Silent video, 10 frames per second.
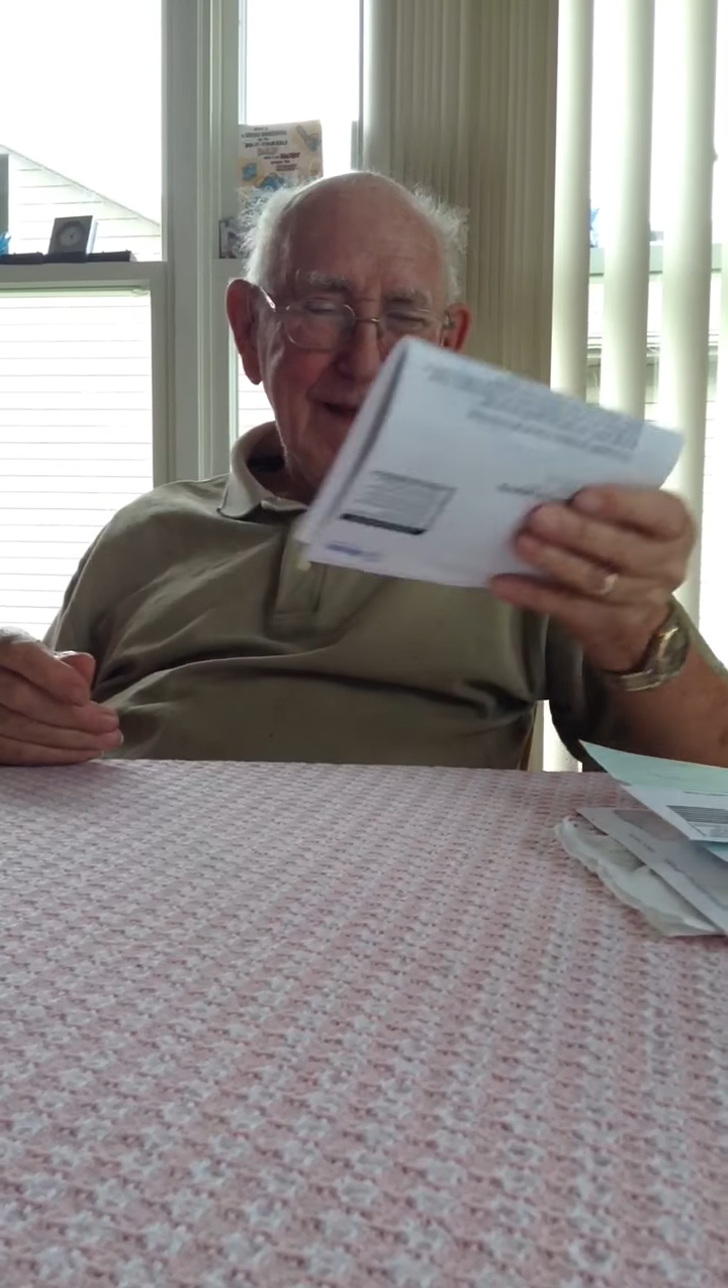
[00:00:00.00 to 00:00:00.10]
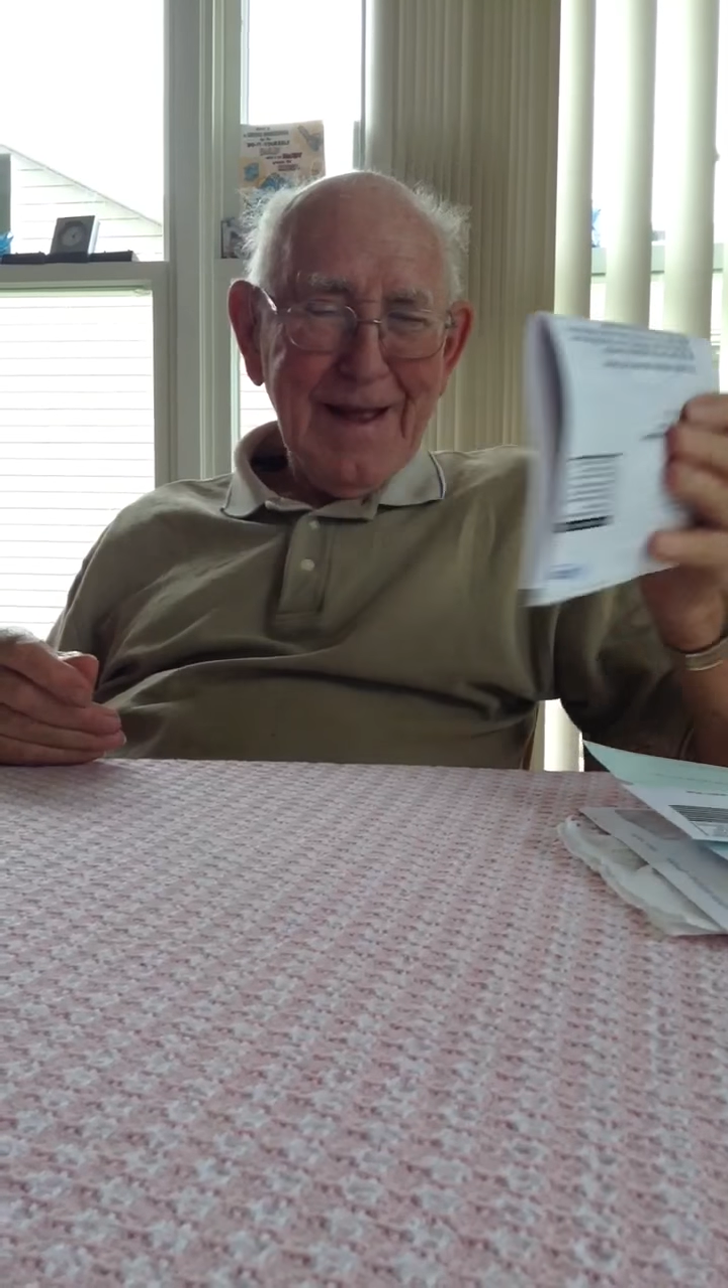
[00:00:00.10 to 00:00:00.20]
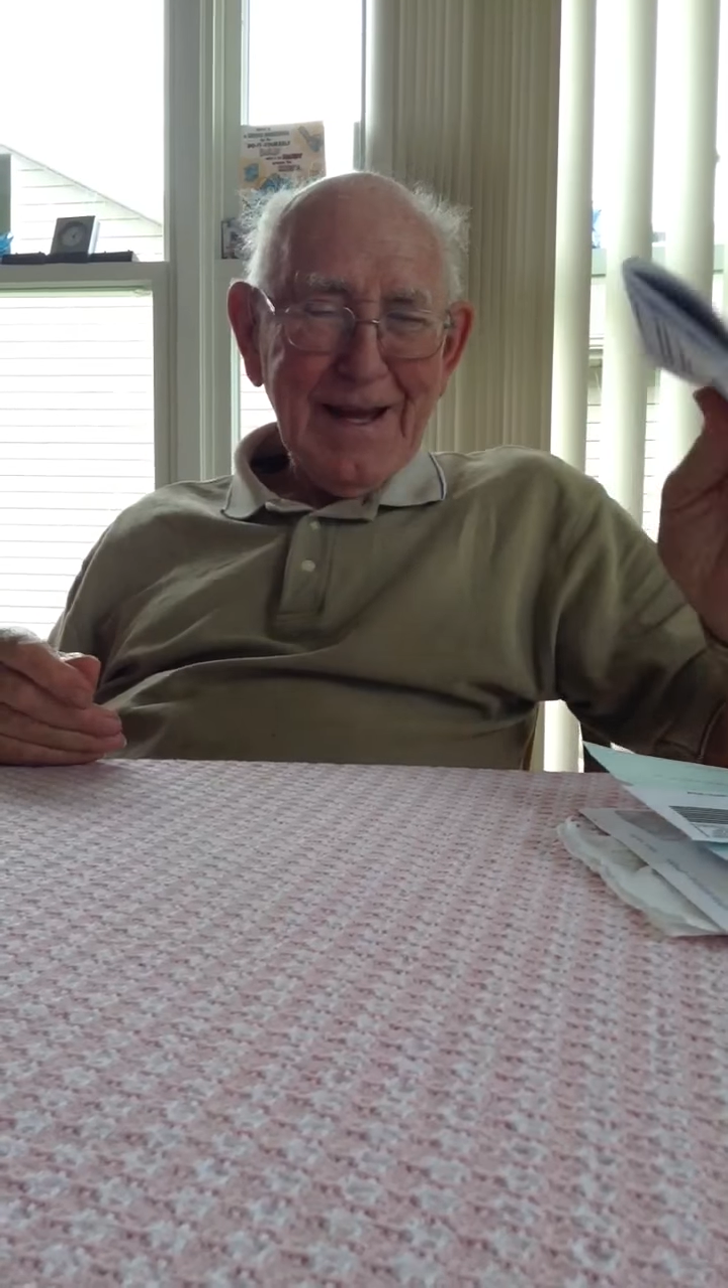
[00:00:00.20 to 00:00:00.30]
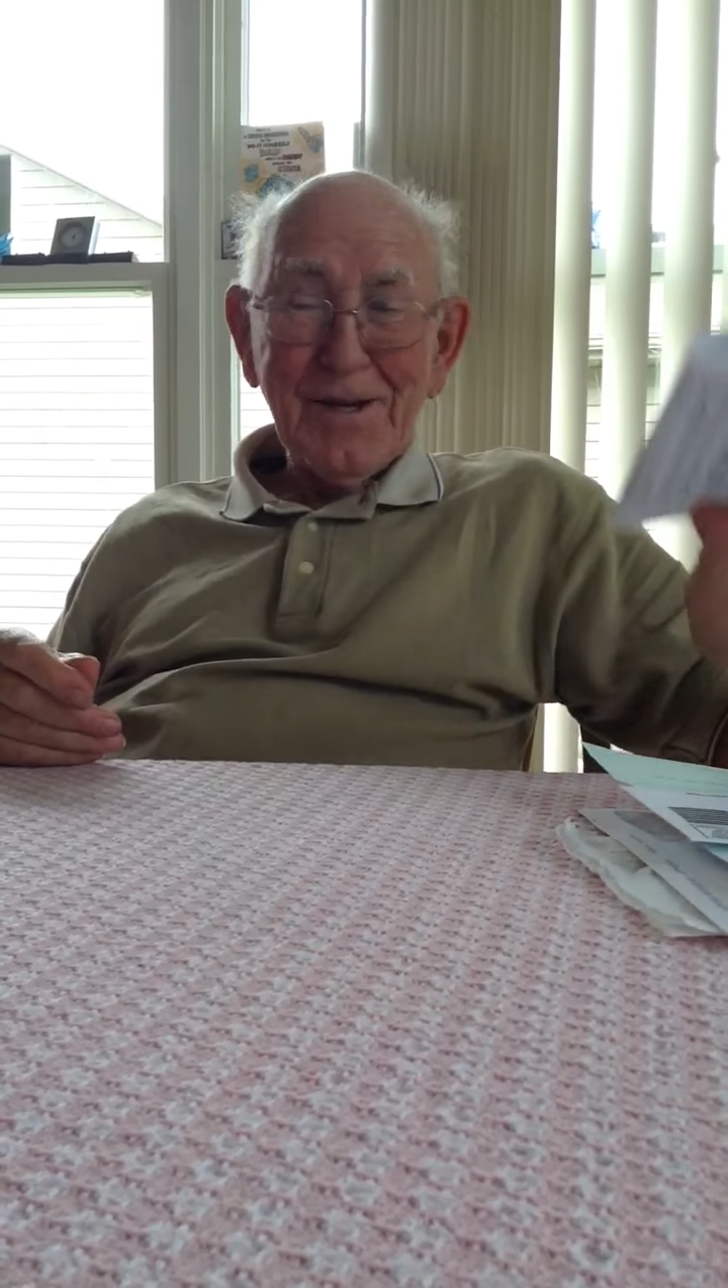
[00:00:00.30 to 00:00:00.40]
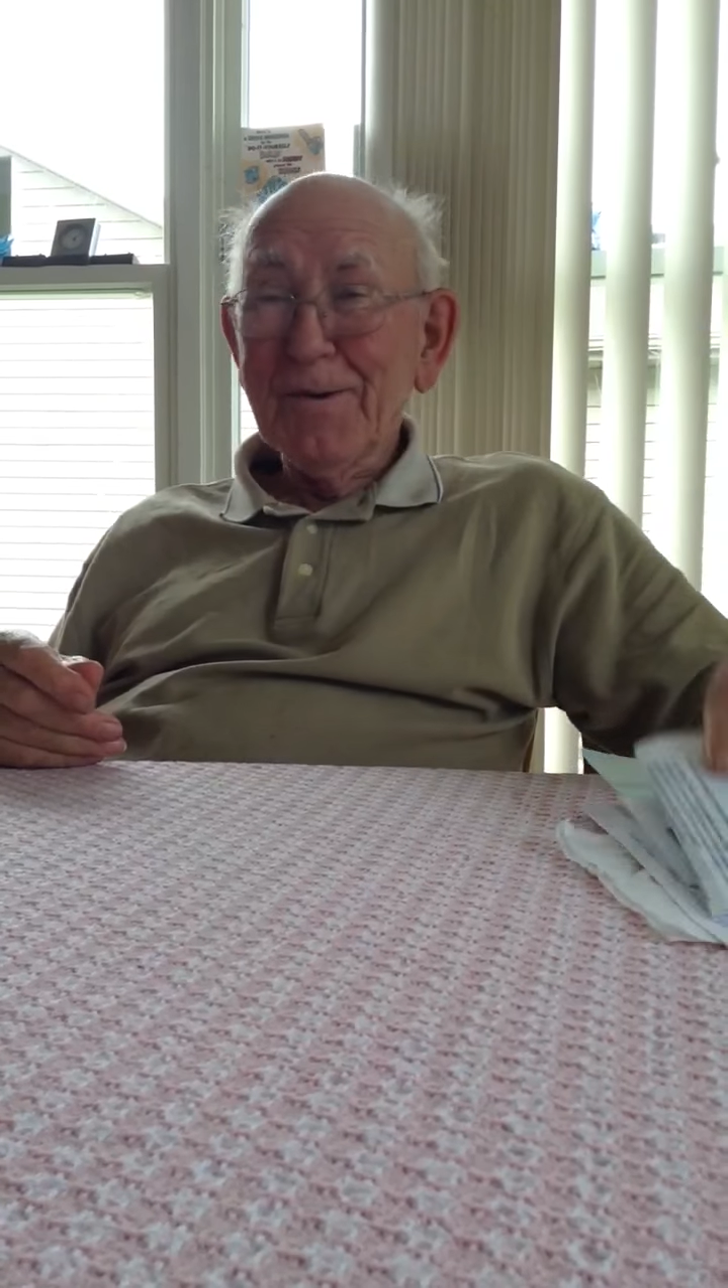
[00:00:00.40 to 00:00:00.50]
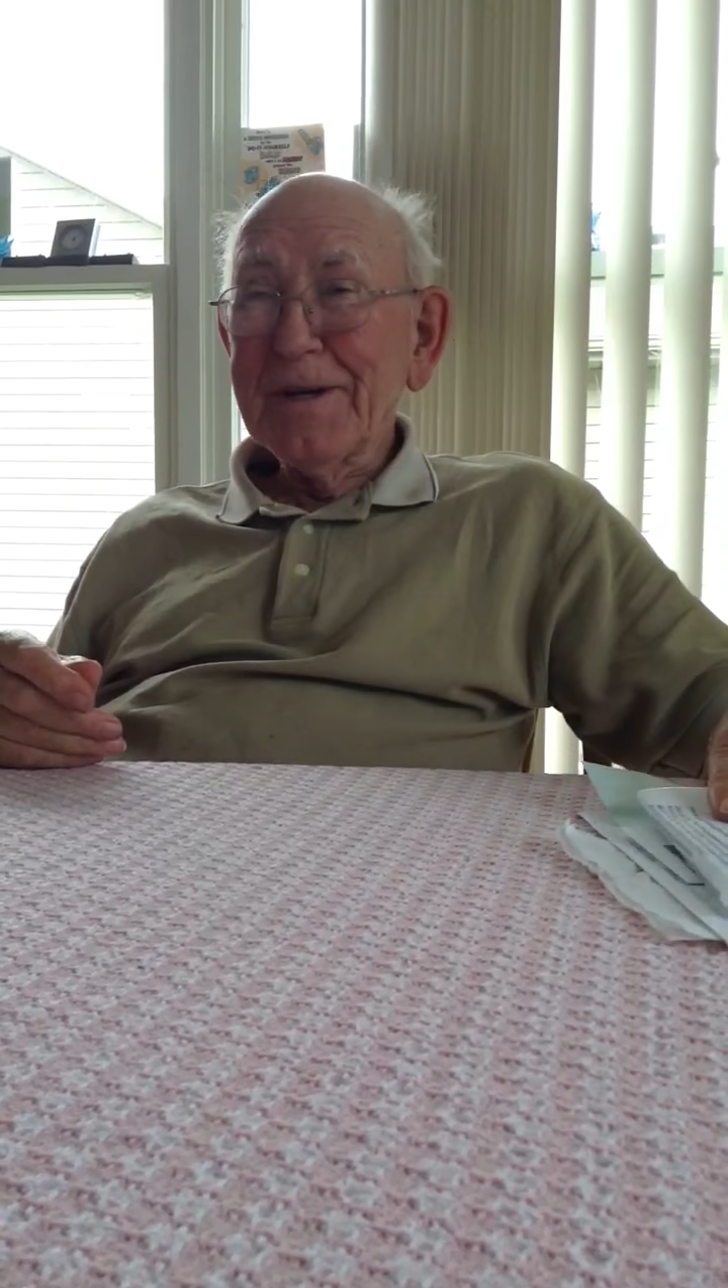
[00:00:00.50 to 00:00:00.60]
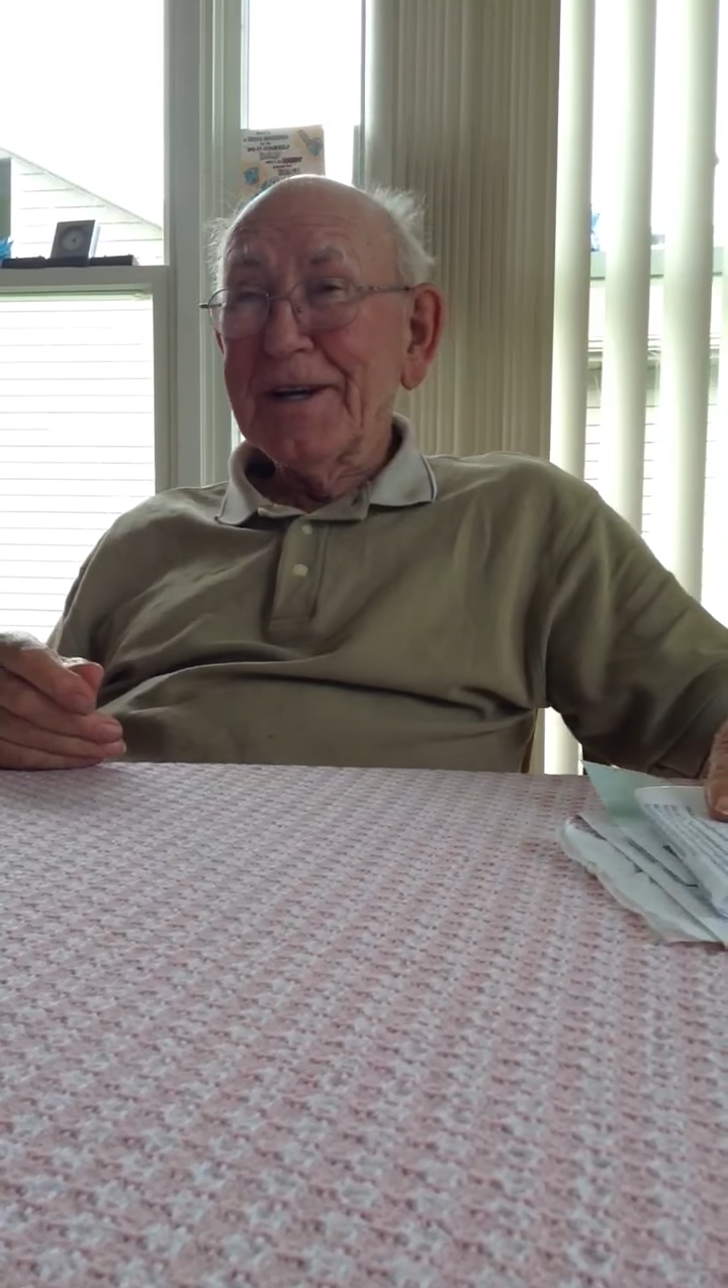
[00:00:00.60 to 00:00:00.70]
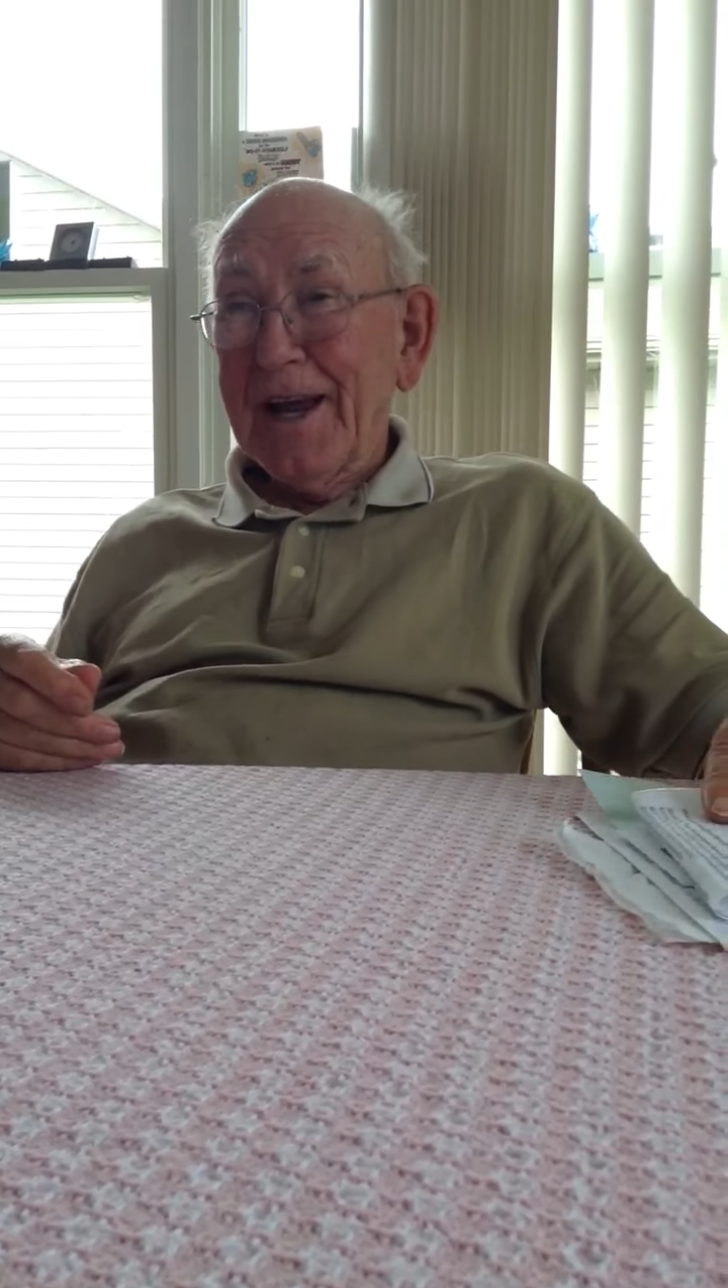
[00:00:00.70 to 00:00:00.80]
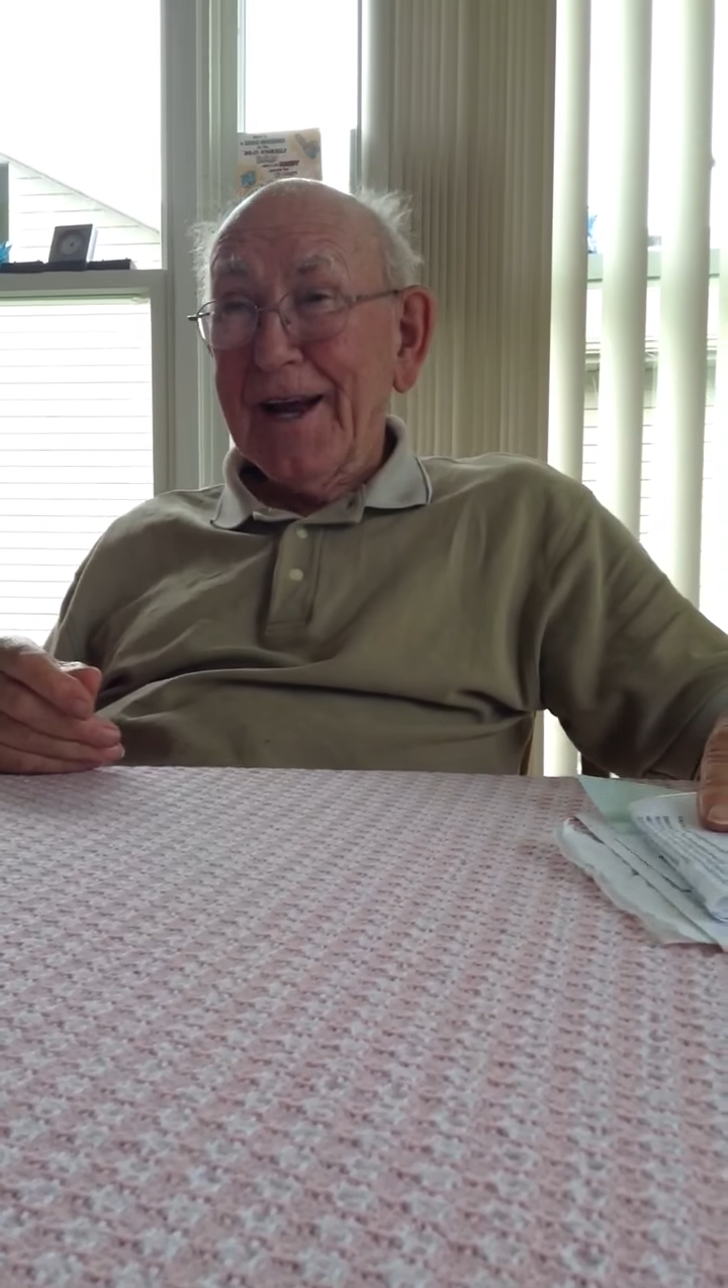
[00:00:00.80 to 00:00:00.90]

That's the reason I